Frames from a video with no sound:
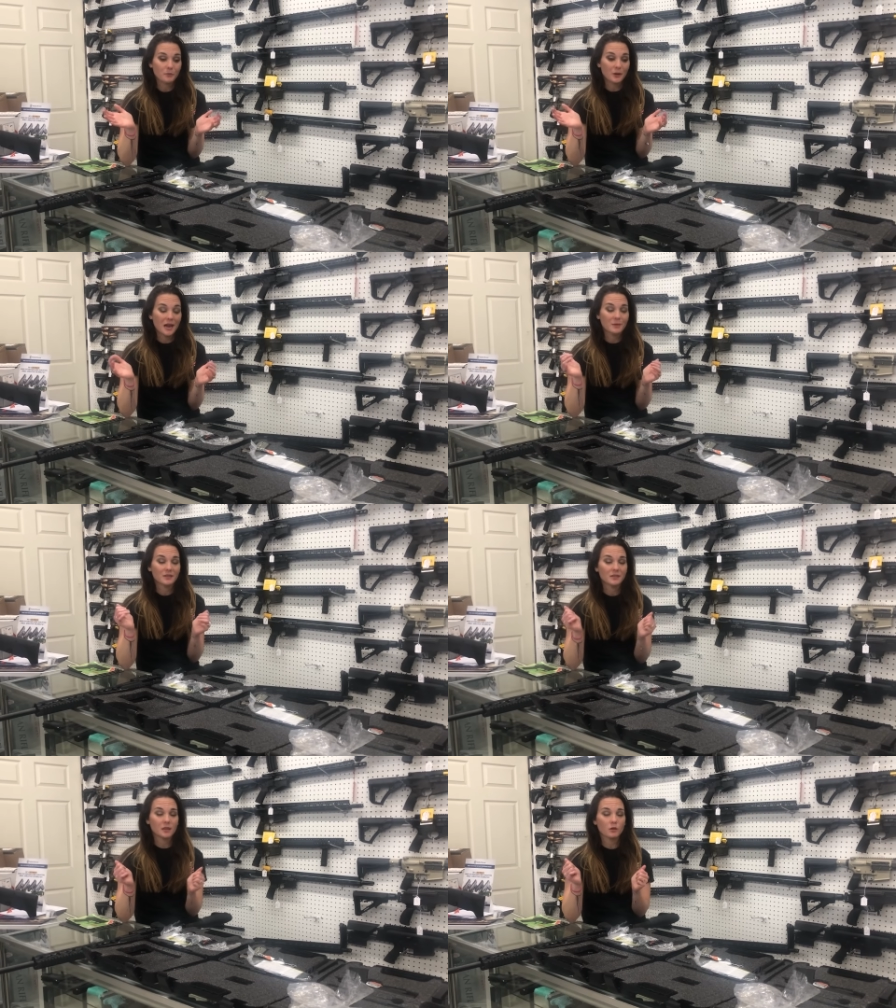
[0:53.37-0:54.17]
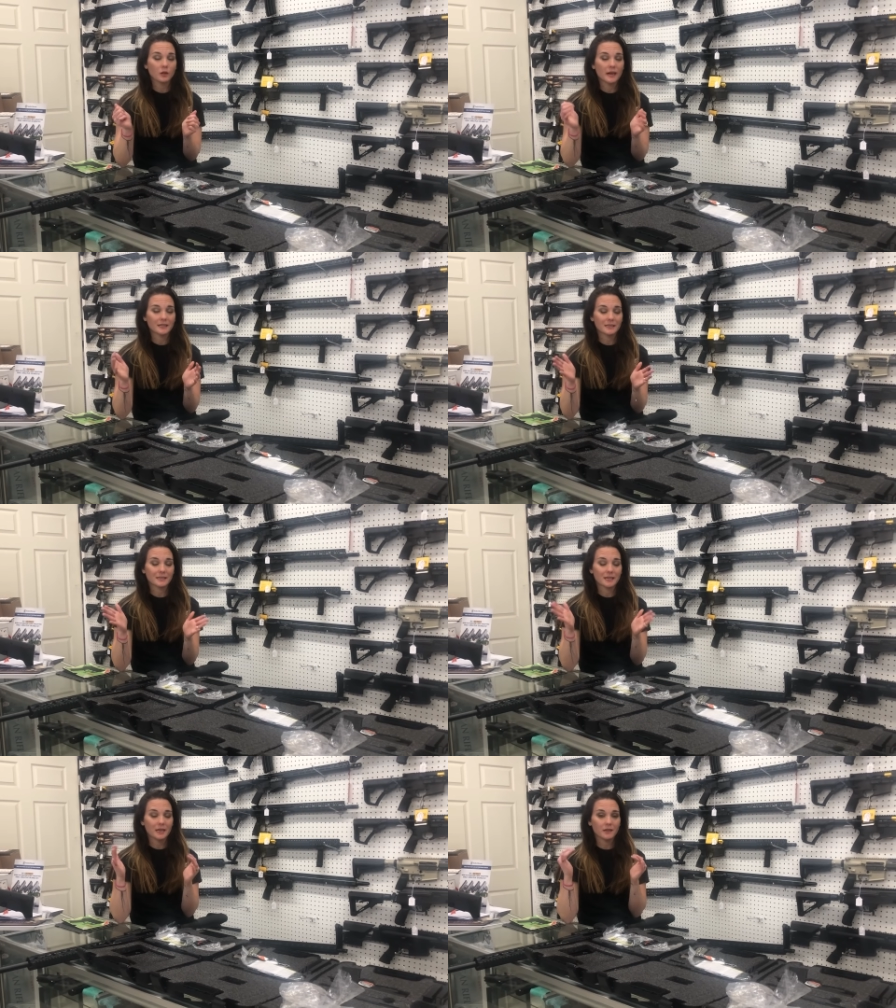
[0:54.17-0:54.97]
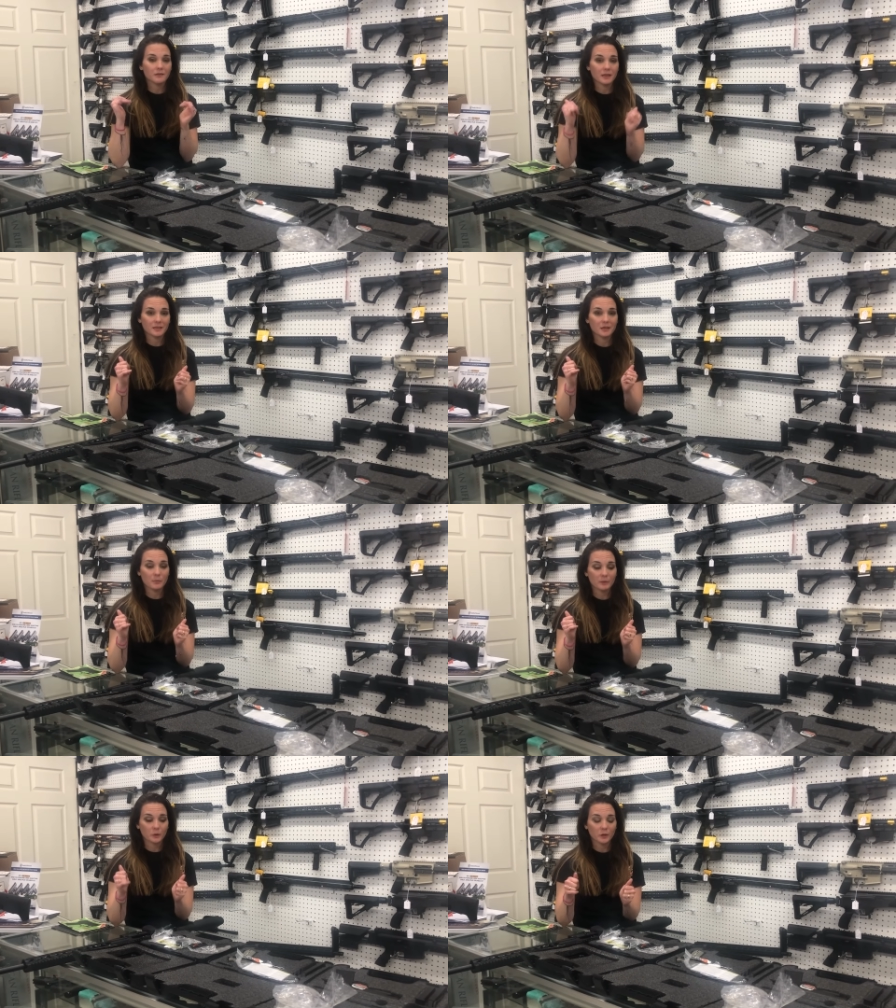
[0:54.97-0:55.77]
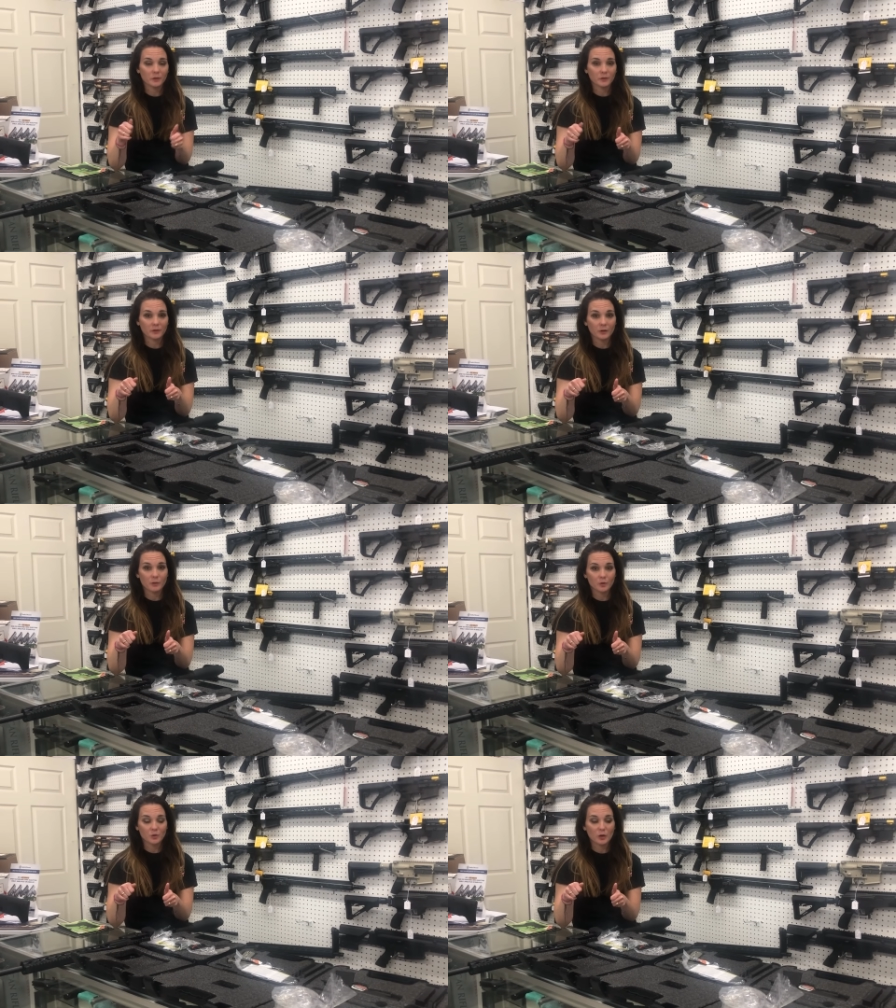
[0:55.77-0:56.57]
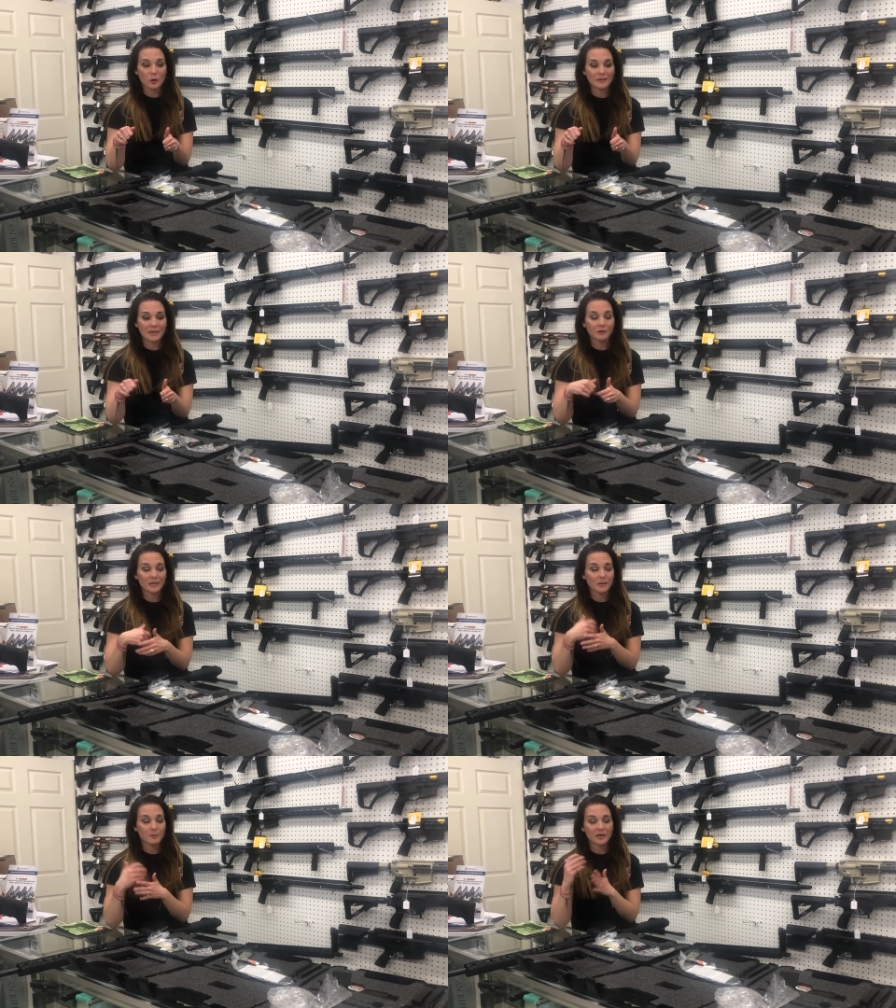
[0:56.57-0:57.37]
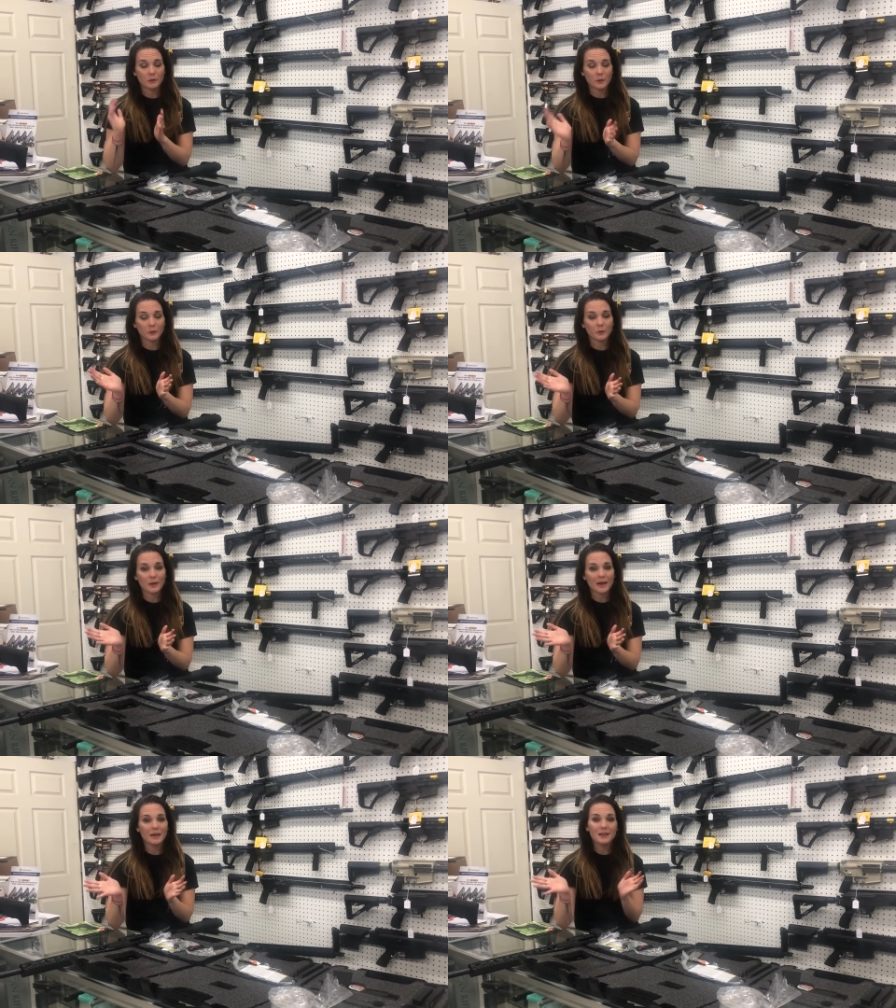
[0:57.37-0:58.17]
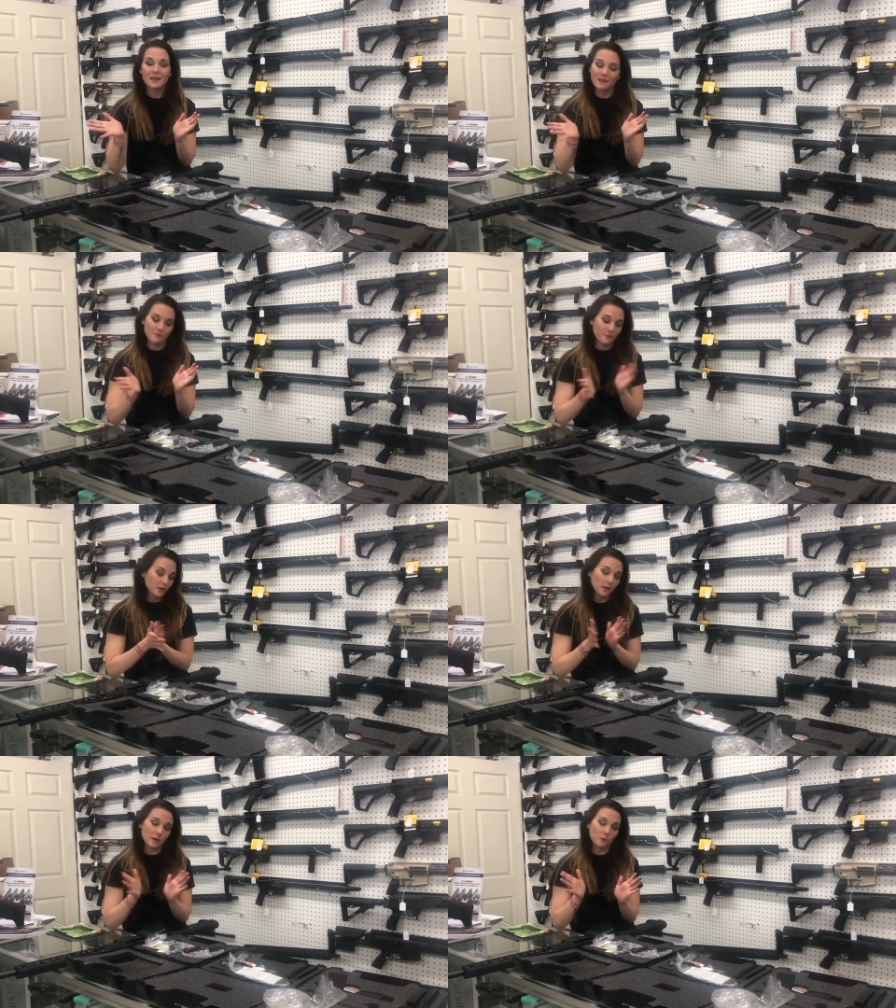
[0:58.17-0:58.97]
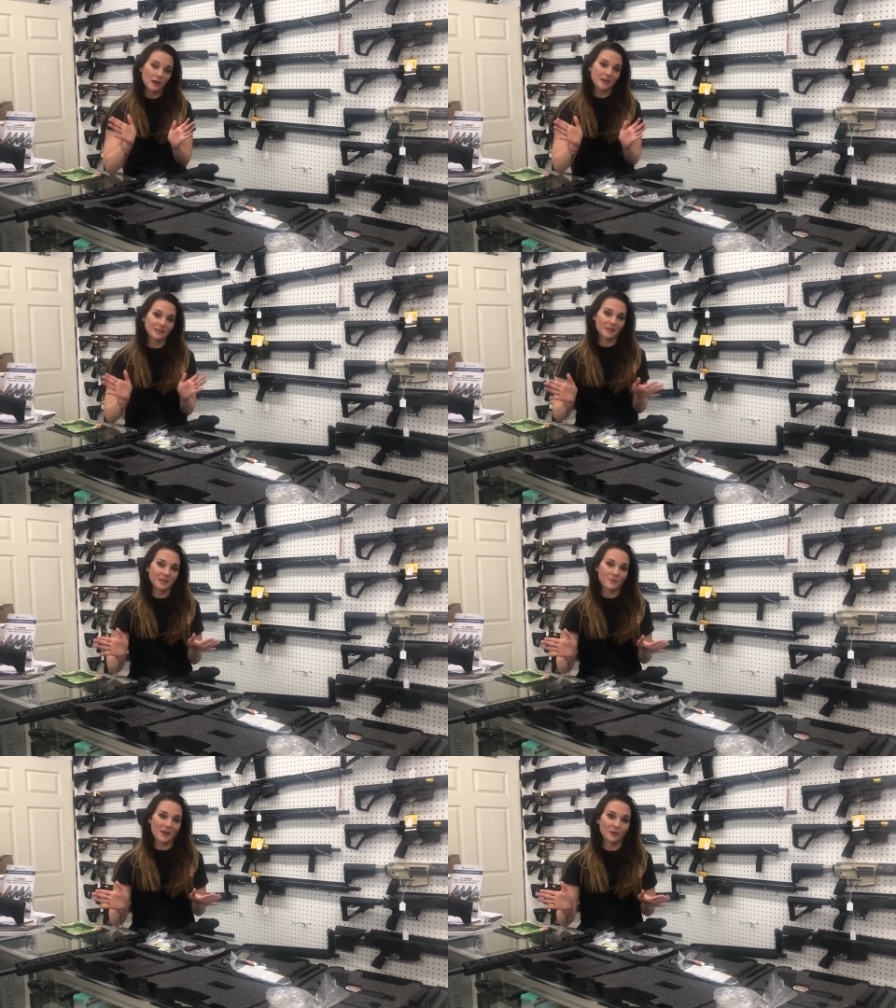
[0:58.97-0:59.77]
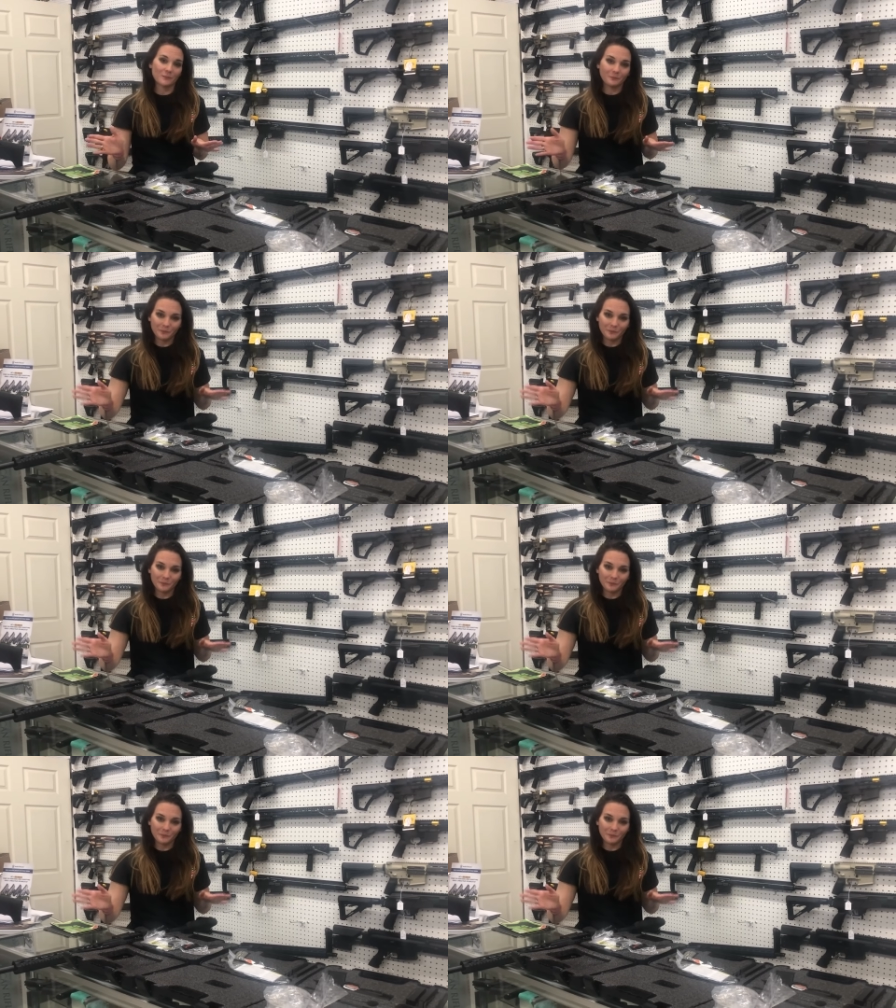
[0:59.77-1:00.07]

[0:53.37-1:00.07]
But I'm so glad to see that some people are their numbers are going down. Anybody going through that, keep praying it's going to get better.